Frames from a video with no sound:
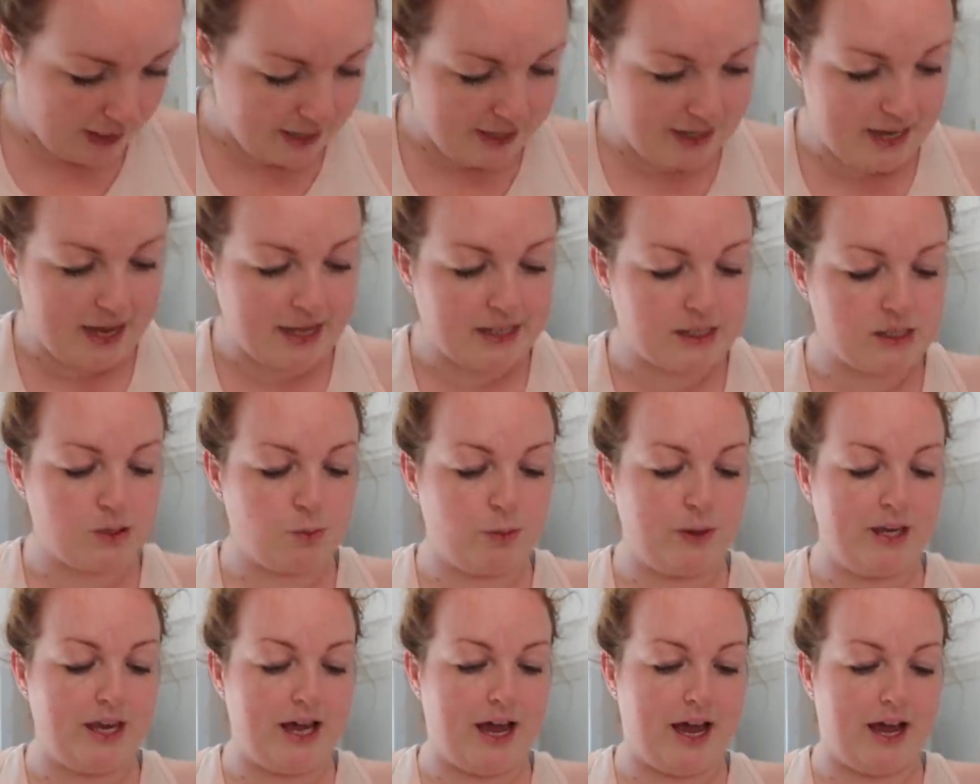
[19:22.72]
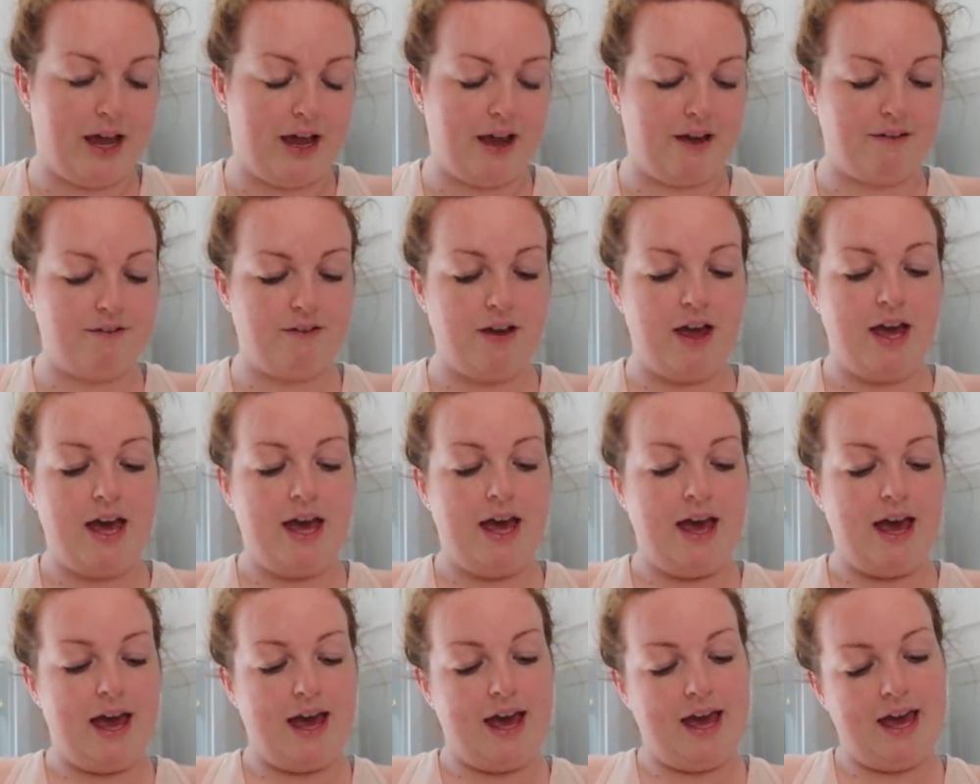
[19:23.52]
Next we have
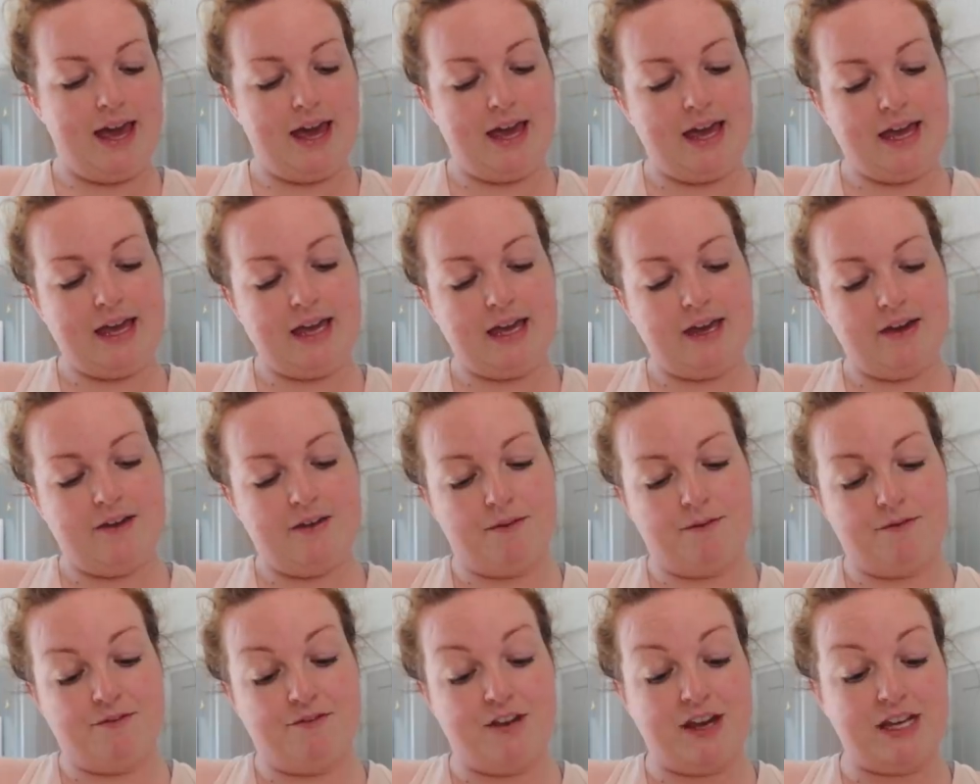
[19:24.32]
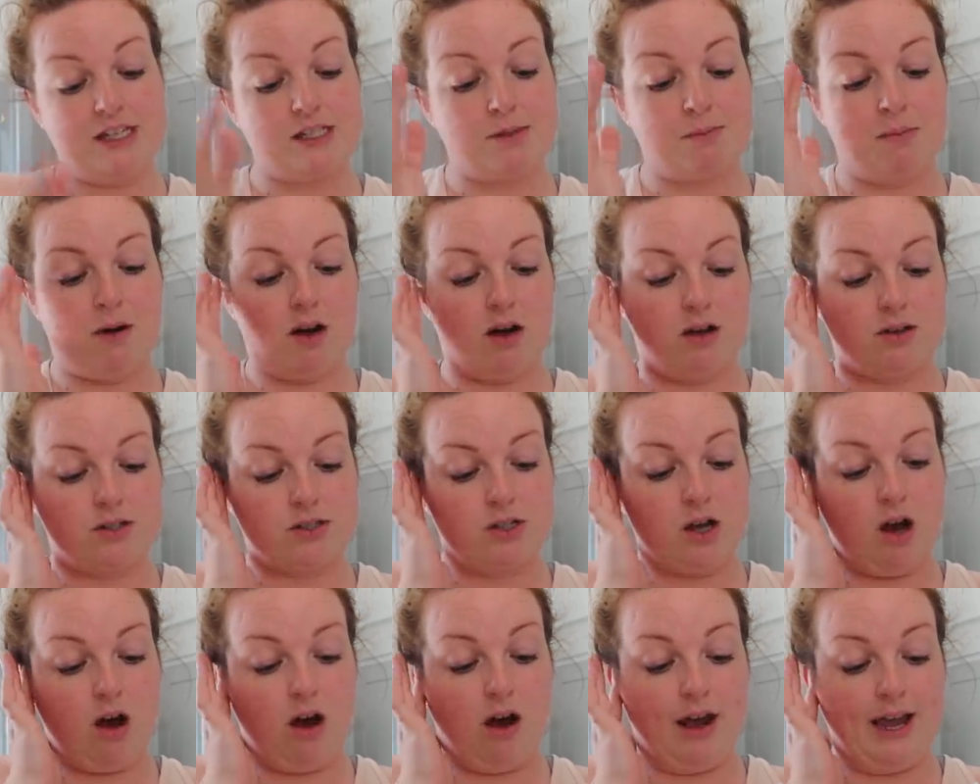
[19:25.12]
a face
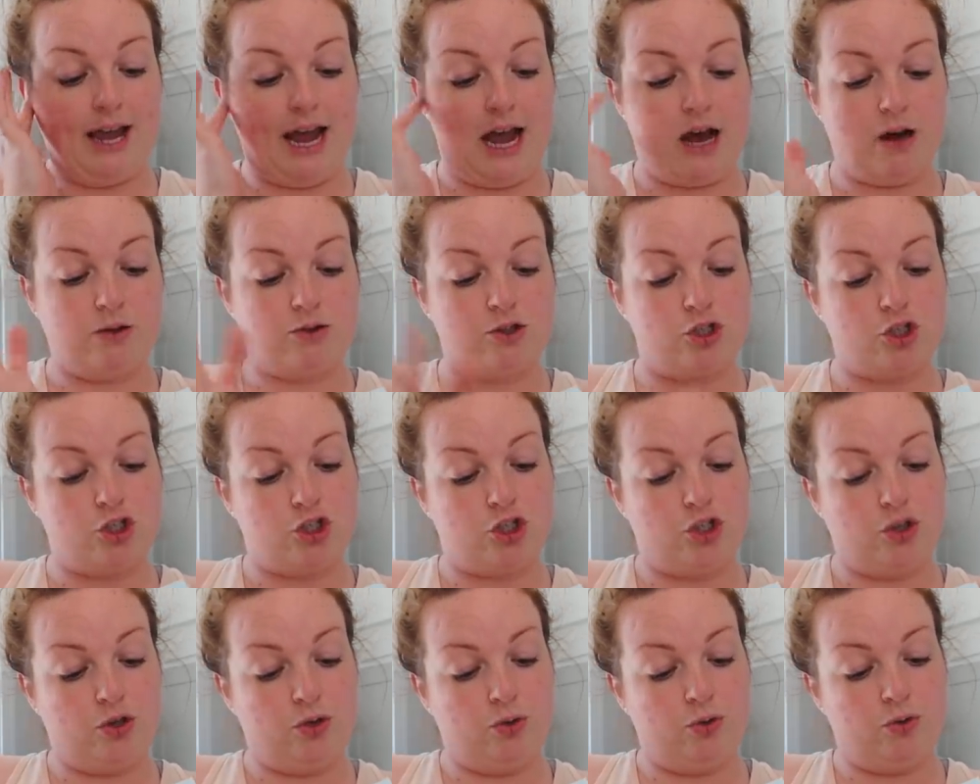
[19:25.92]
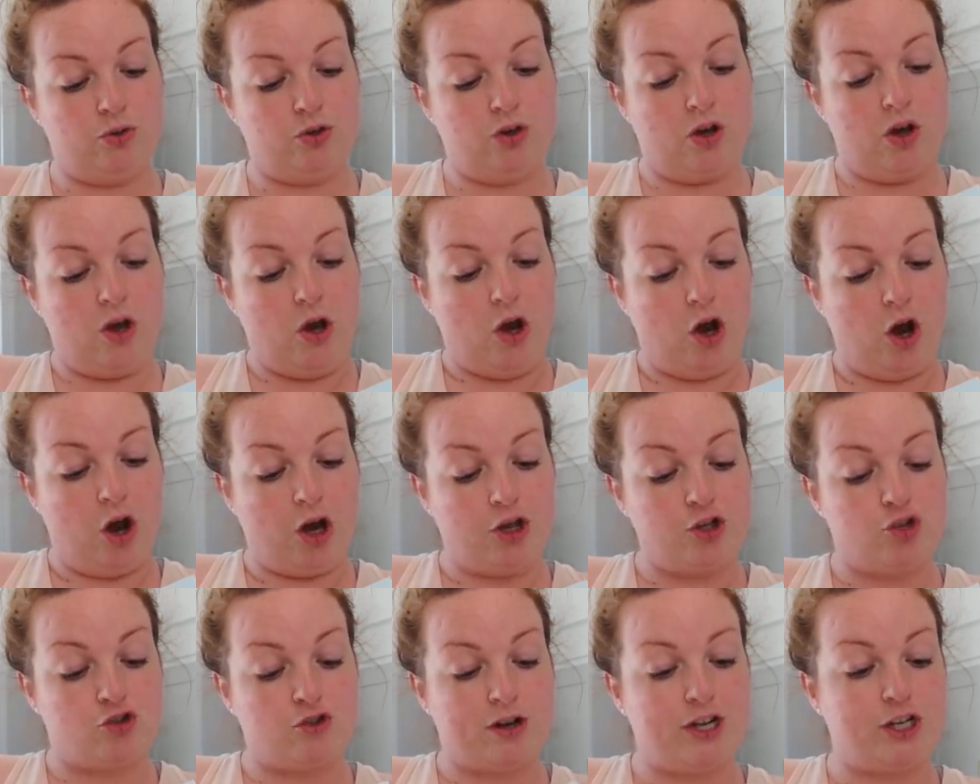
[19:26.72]
mask, high altitude
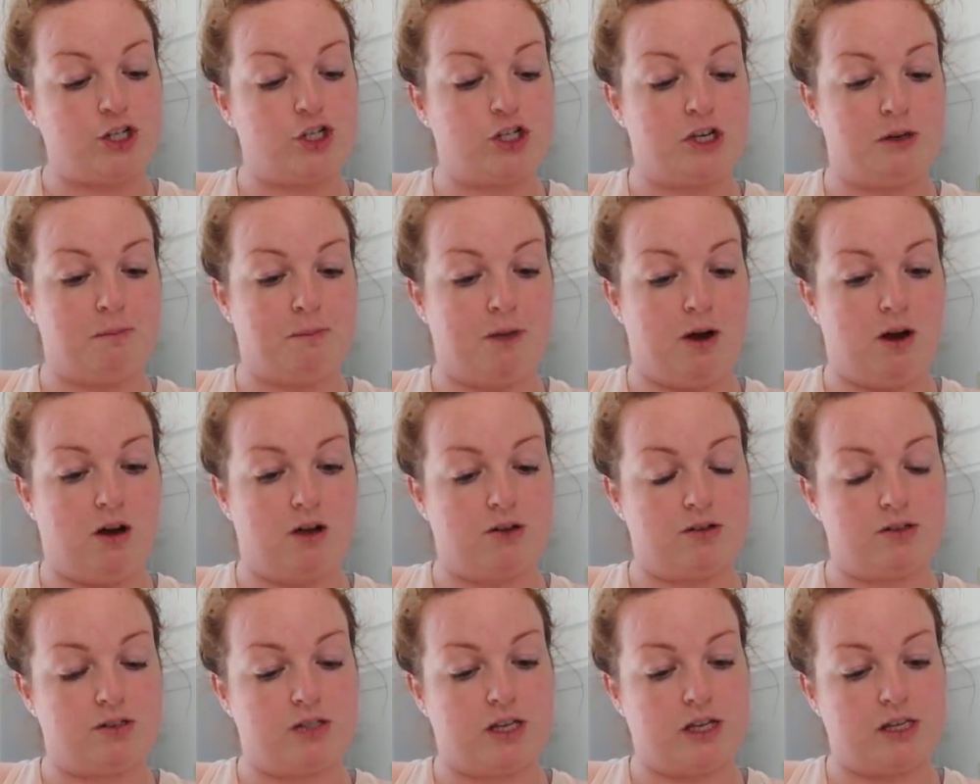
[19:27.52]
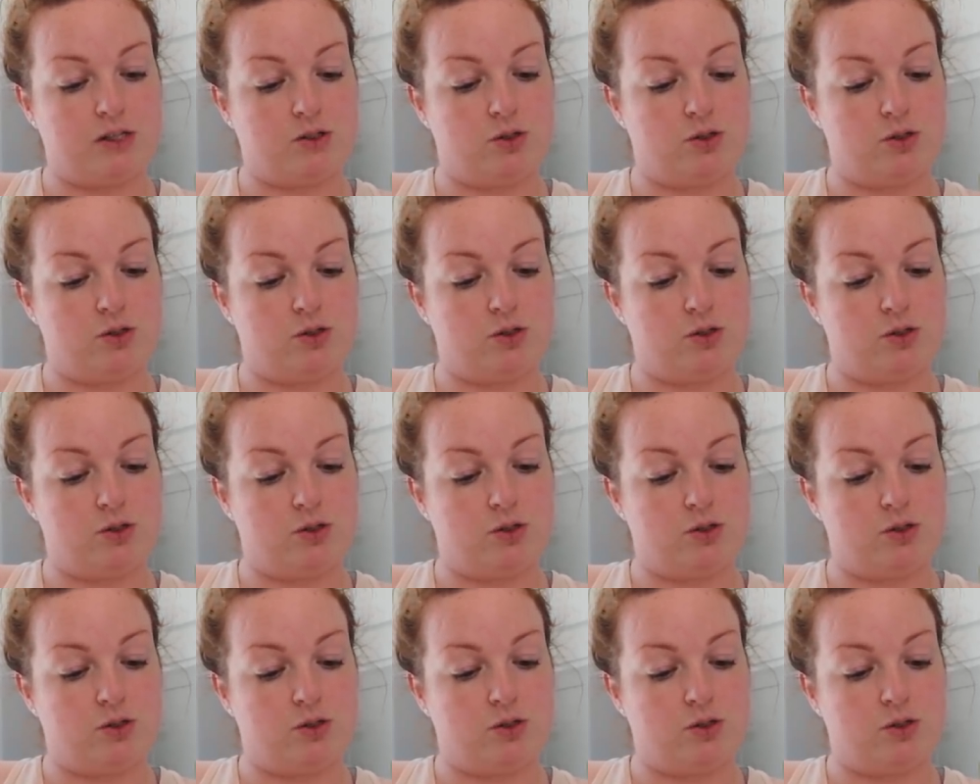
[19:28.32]
hydration mask.